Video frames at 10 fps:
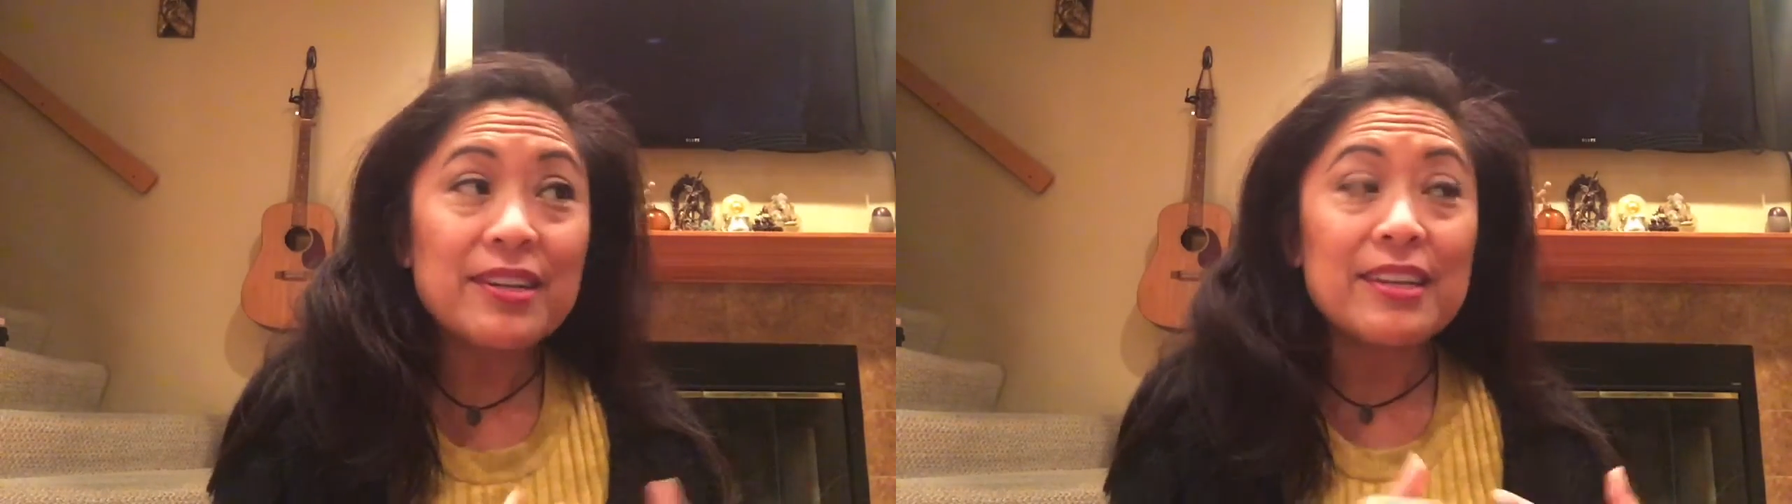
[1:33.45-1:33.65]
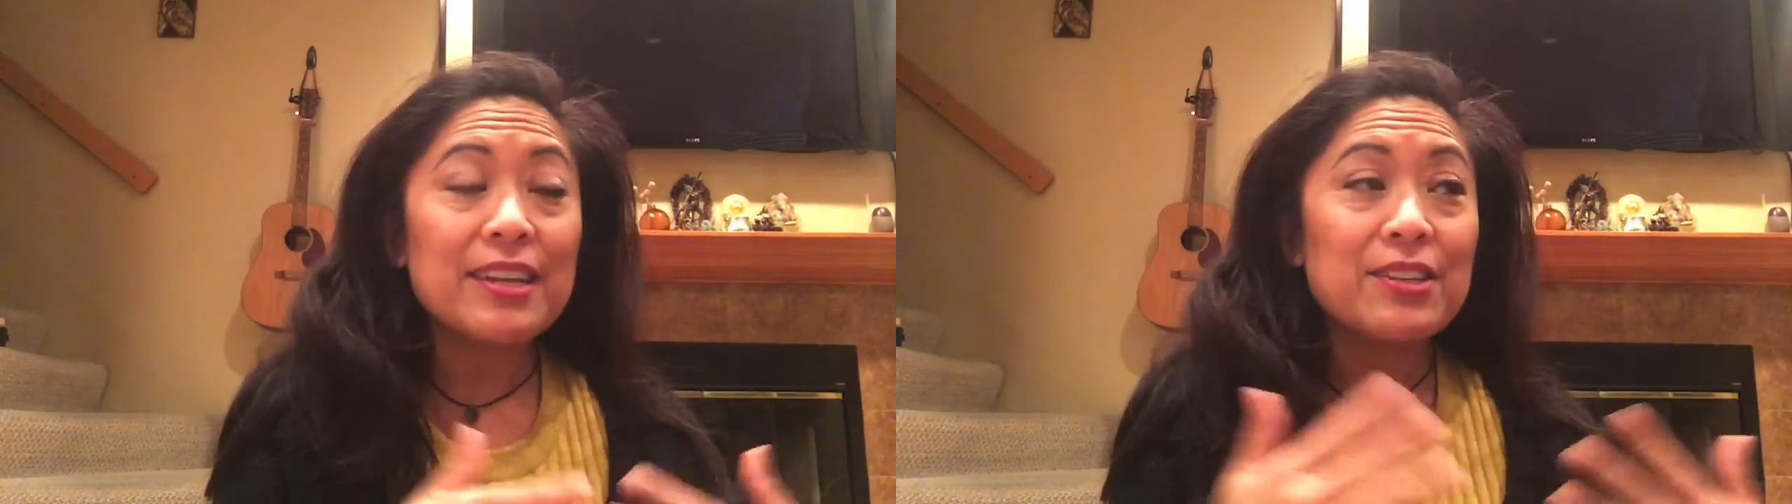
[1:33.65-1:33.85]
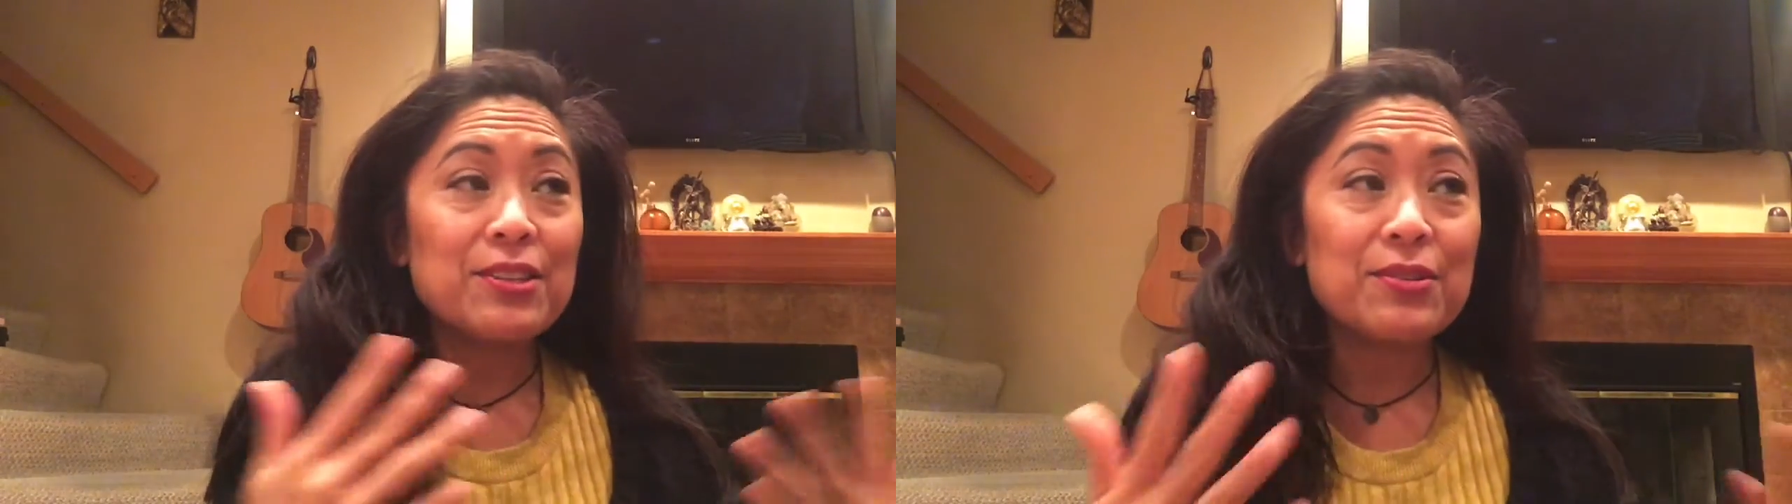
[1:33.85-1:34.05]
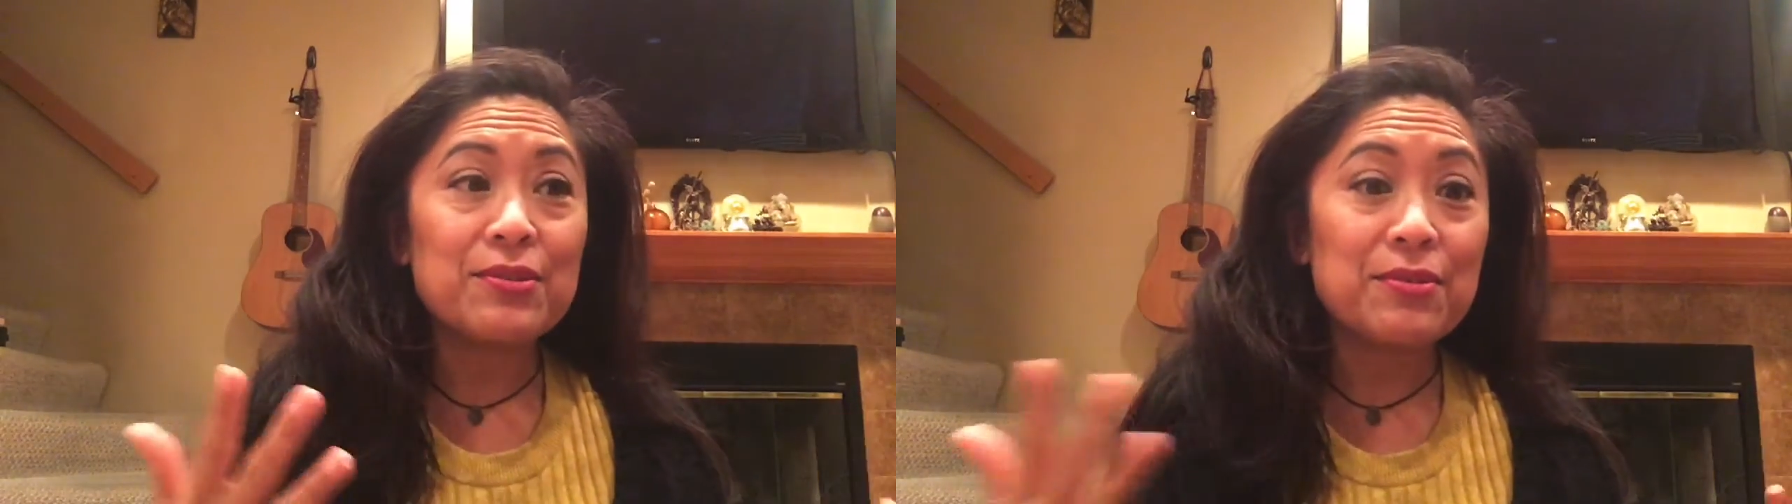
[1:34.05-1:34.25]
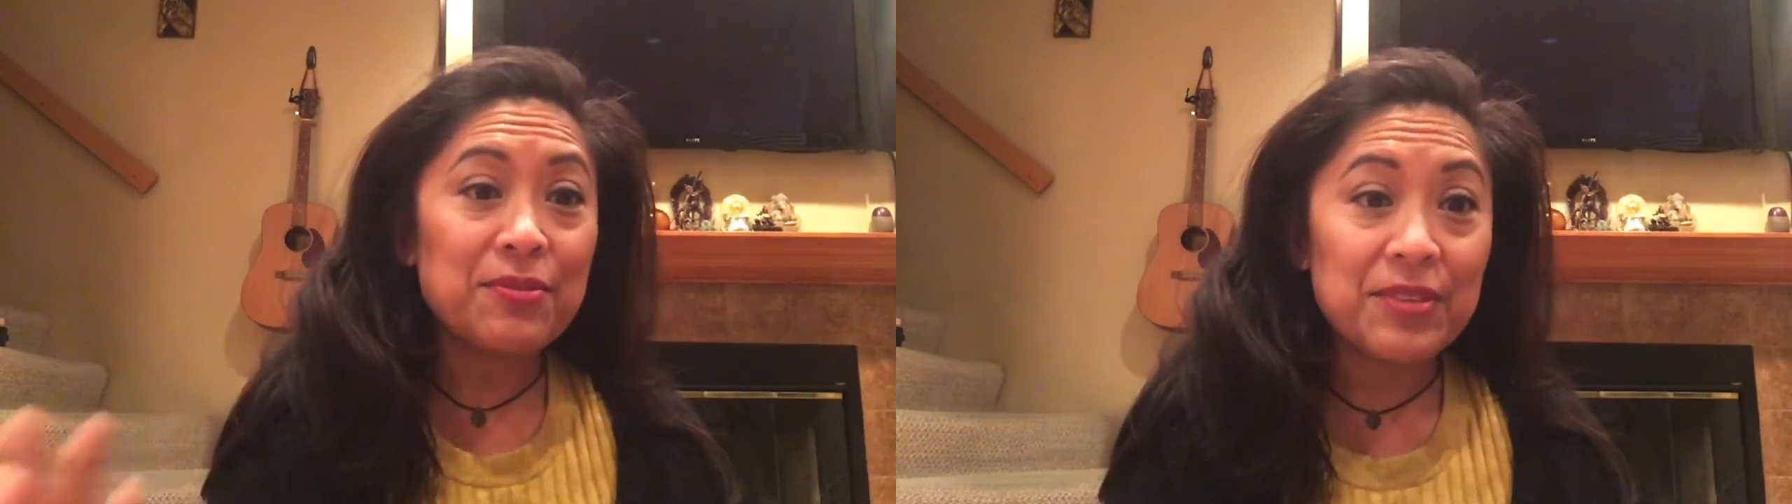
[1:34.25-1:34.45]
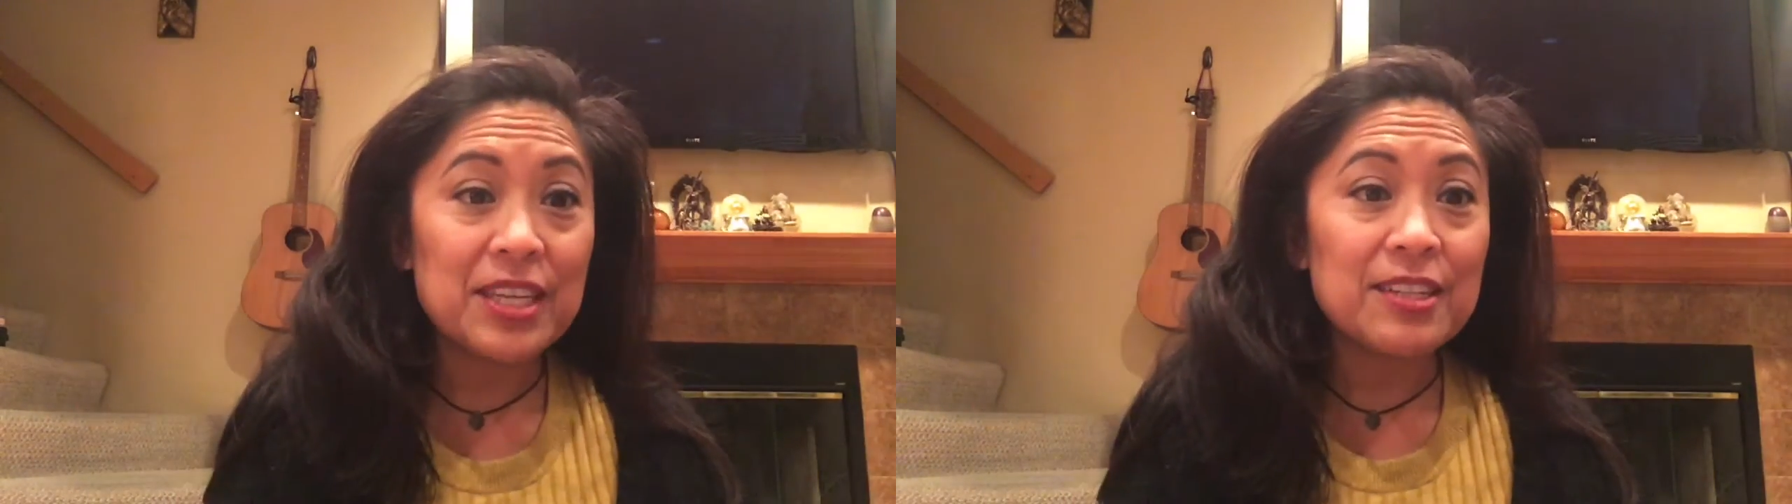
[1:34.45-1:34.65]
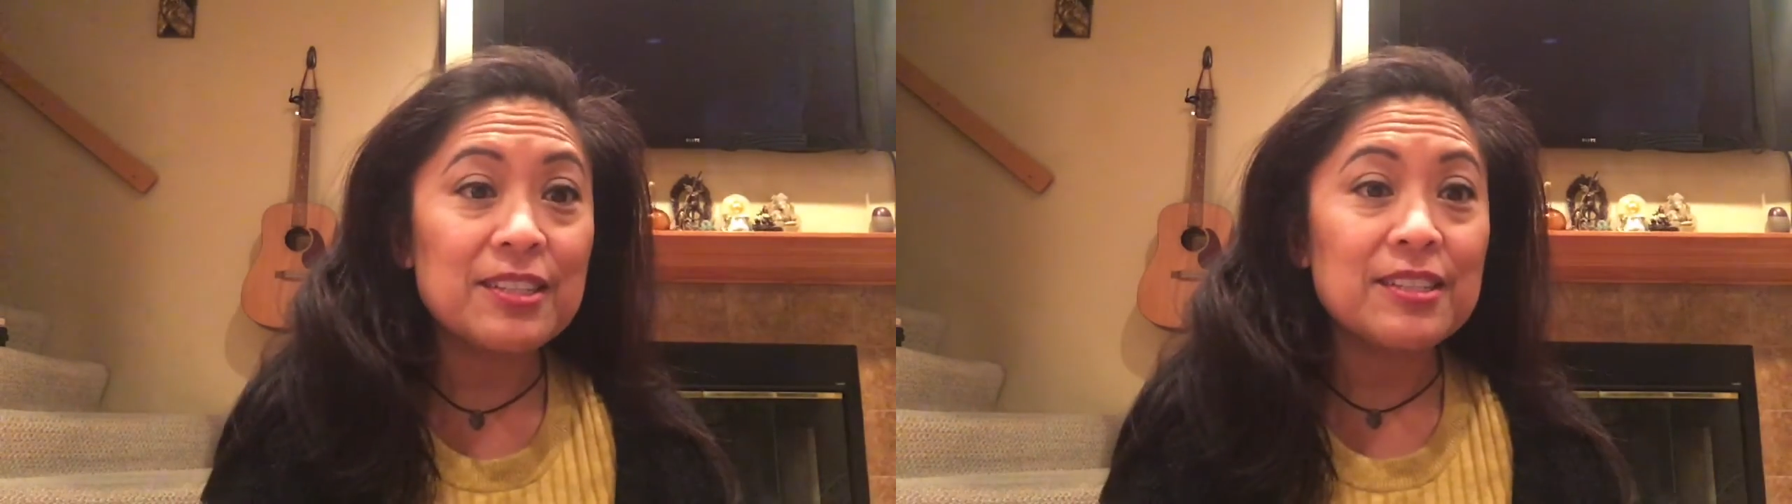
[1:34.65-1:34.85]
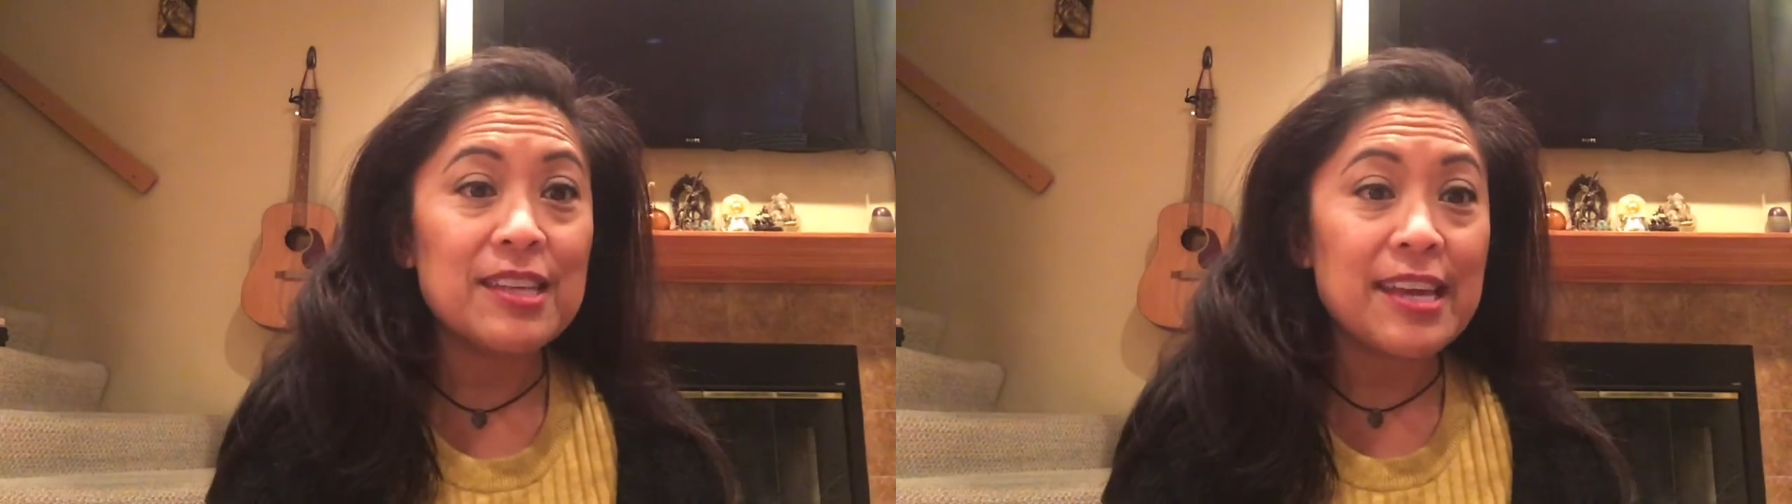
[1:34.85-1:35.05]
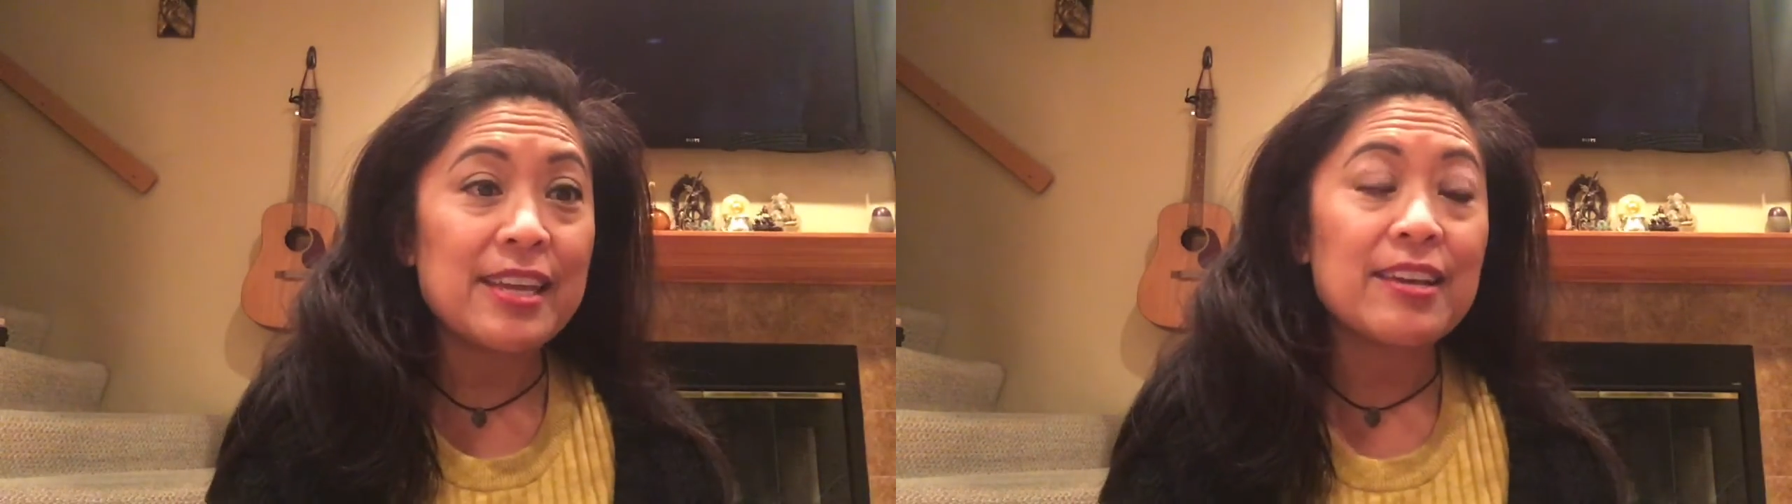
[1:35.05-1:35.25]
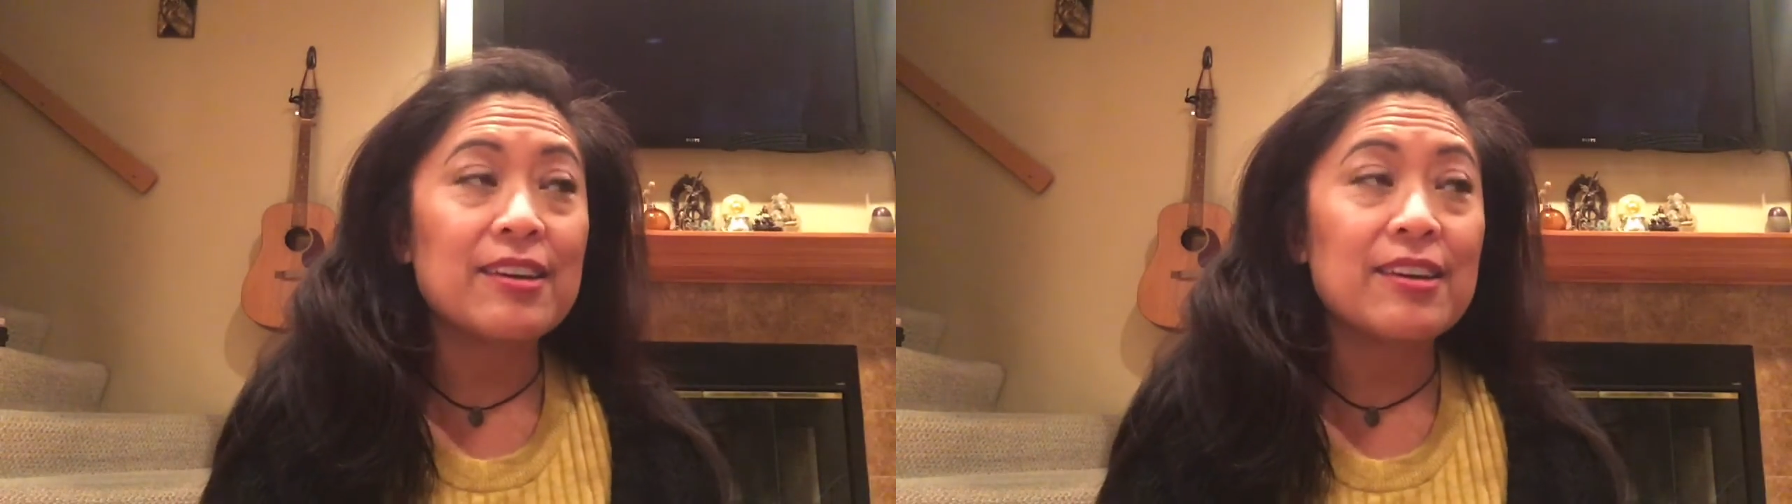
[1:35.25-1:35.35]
and I don't feel like,